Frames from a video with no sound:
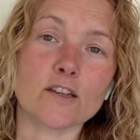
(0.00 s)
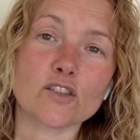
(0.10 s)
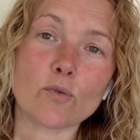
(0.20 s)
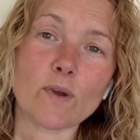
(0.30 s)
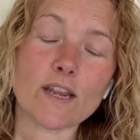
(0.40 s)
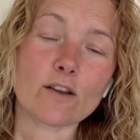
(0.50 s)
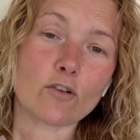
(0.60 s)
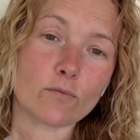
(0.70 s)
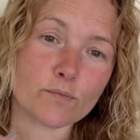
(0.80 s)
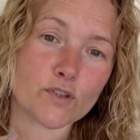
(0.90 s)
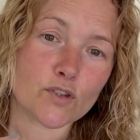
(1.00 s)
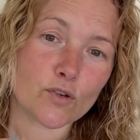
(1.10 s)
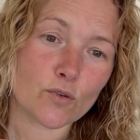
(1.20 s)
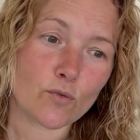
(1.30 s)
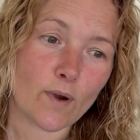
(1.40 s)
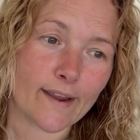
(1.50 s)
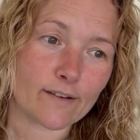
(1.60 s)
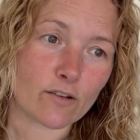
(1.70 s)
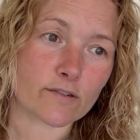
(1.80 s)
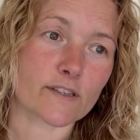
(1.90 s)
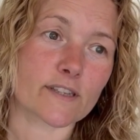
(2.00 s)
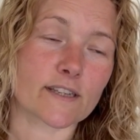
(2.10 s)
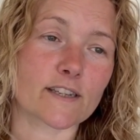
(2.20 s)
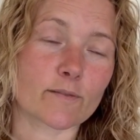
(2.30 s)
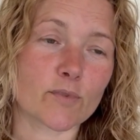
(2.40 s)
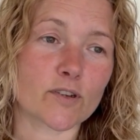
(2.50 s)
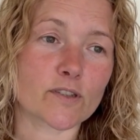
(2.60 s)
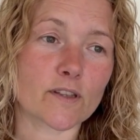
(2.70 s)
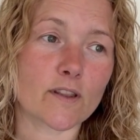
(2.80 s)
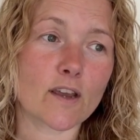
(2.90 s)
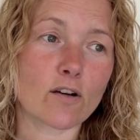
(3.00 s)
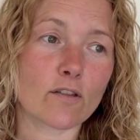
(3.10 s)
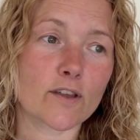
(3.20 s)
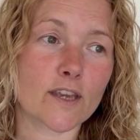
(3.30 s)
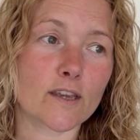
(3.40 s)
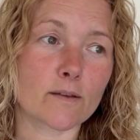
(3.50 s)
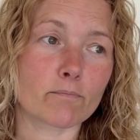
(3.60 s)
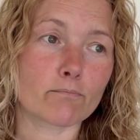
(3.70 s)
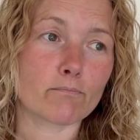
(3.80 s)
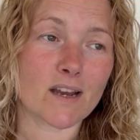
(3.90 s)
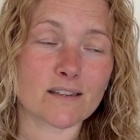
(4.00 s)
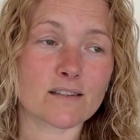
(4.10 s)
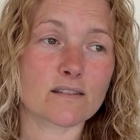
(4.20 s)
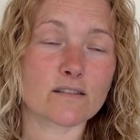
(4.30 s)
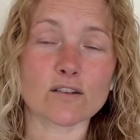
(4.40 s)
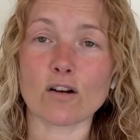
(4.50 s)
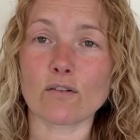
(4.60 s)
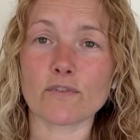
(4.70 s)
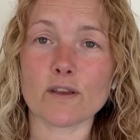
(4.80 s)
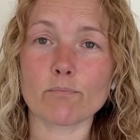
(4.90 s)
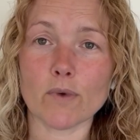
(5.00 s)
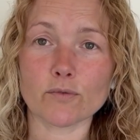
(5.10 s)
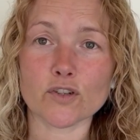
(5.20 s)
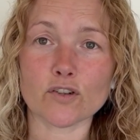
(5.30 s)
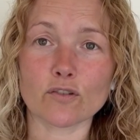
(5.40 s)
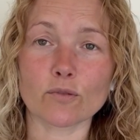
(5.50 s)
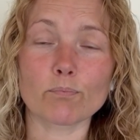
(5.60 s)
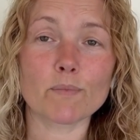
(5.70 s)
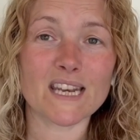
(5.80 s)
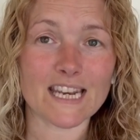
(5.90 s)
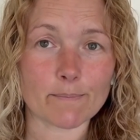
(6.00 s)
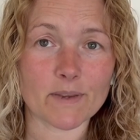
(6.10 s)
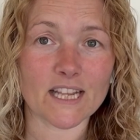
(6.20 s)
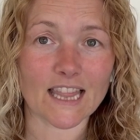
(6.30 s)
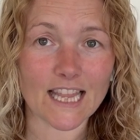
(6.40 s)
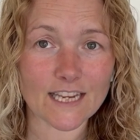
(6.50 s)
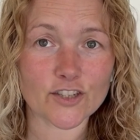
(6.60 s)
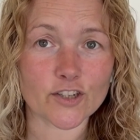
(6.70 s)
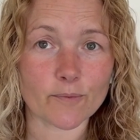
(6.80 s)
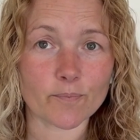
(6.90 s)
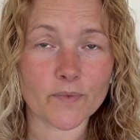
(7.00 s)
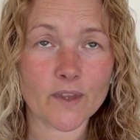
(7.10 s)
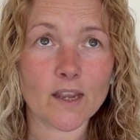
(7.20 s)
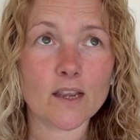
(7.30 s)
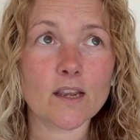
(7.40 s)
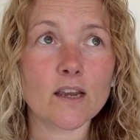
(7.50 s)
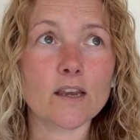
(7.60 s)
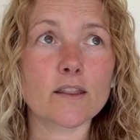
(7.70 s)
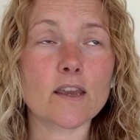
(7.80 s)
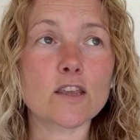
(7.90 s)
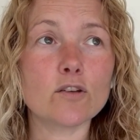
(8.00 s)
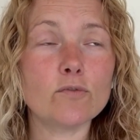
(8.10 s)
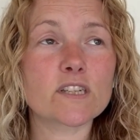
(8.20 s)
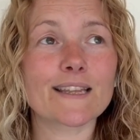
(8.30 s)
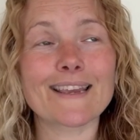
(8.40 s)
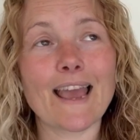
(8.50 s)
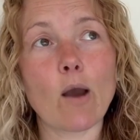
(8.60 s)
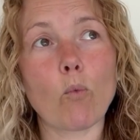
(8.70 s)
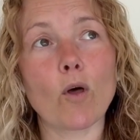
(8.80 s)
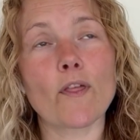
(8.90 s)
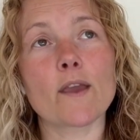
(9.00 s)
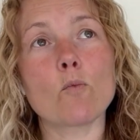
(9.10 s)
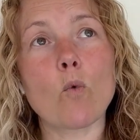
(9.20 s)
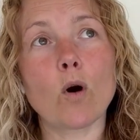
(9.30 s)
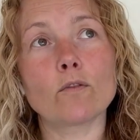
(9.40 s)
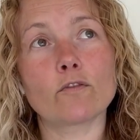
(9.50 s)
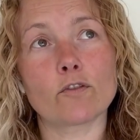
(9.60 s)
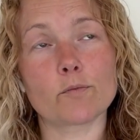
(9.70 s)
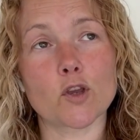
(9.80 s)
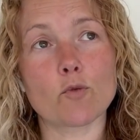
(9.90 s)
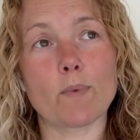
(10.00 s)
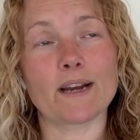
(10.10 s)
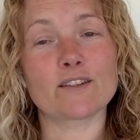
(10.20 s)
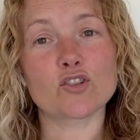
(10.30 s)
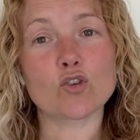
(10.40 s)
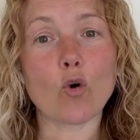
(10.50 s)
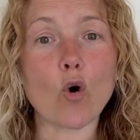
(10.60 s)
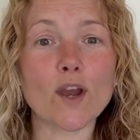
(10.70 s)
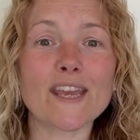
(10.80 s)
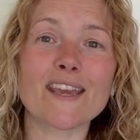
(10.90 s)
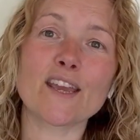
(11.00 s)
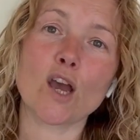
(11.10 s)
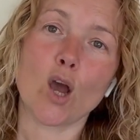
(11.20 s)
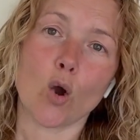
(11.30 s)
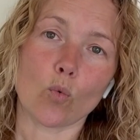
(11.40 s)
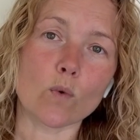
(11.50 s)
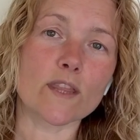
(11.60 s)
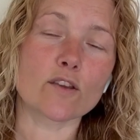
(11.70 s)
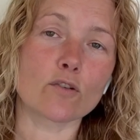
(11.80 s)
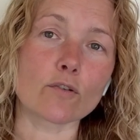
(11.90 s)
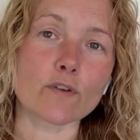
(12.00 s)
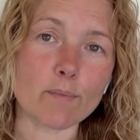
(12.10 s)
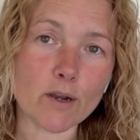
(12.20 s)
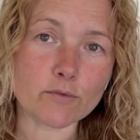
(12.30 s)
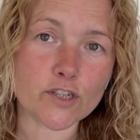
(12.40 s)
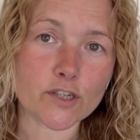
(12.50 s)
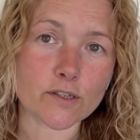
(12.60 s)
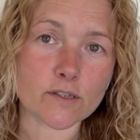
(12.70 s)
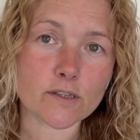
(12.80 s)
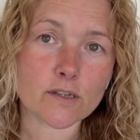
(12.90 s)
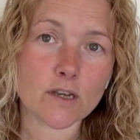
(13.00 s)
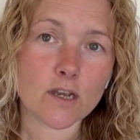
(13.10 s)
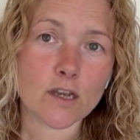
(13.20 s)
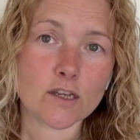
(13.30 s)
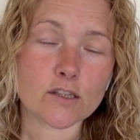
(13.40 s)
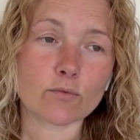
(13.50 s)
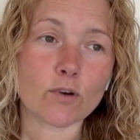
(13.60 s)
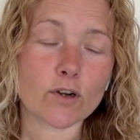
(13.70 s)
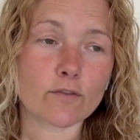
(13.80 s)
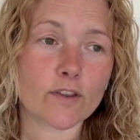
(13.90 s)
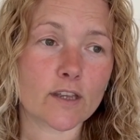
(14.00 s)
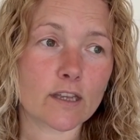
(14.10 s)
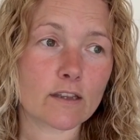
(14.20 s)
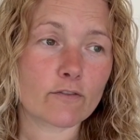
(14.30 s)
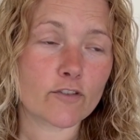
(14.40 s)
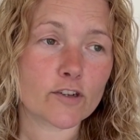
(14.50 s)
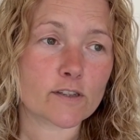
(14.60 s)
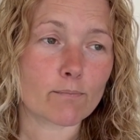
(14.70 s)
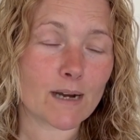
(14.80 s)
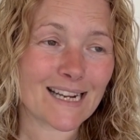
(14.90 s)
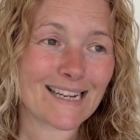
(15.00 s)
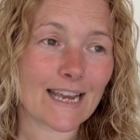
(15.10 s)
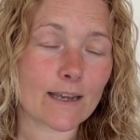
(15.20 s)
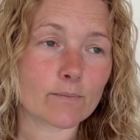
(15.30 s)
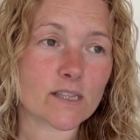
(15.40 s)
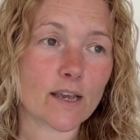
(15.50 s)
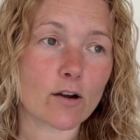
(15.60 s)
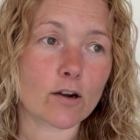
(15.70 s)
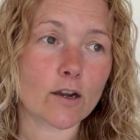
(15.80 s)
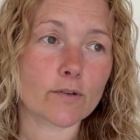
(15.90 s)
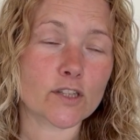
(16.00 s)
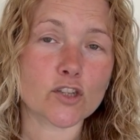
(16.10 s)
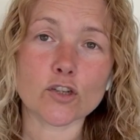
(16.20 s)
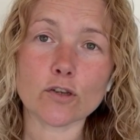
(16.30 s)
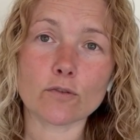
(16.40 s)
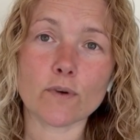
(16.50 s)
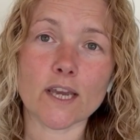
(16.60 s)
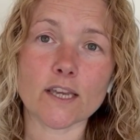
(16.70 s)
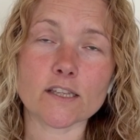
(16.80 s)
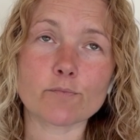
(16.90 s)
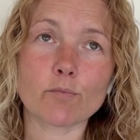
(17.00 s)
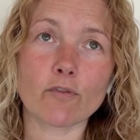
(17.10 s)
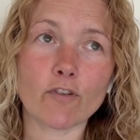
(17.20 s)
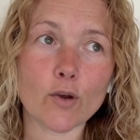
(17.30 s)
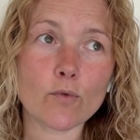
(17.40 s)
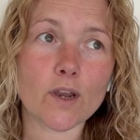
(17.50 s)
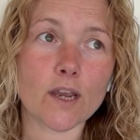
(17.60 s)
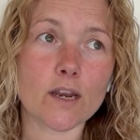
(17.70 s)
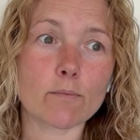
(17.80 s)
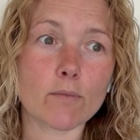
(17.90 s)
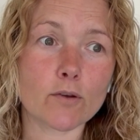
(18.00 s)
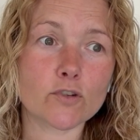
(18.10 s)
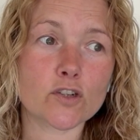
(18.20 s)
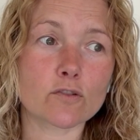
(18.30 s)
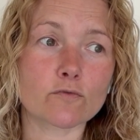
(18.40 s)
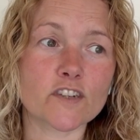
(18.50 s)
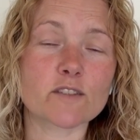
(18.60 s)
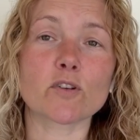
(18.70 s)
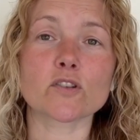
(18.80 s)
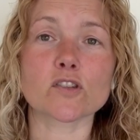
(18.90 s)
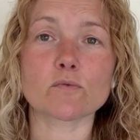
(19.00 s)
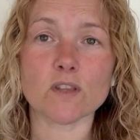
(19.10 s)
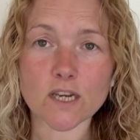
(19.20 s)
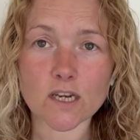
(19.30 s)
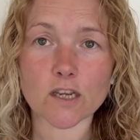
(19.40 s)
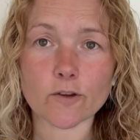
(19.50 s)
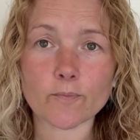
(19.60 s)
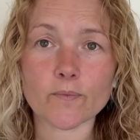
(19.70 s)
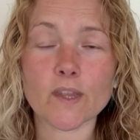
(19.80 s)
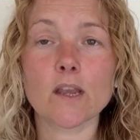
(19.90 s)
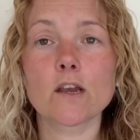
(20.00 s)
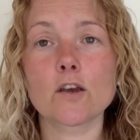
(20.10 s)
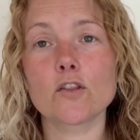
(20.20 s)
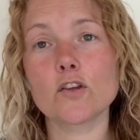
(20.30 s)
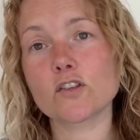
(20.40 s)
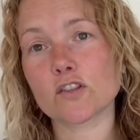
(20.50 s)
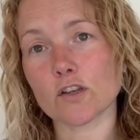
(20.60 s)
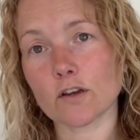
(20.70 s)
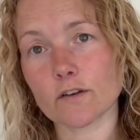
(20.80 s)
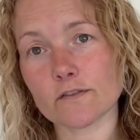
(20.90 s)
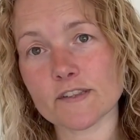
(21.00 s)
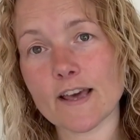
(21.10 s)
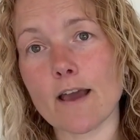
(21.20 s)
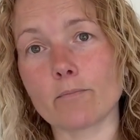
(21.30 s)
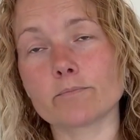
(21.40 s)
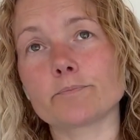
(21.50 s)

So when it comes to a narcissistic person, they are the masters of emotional manipulation. They usually get what they want from you by toying with your emotions. So one of the first mind games they are going to do is provoke an emotional response within you that serves them.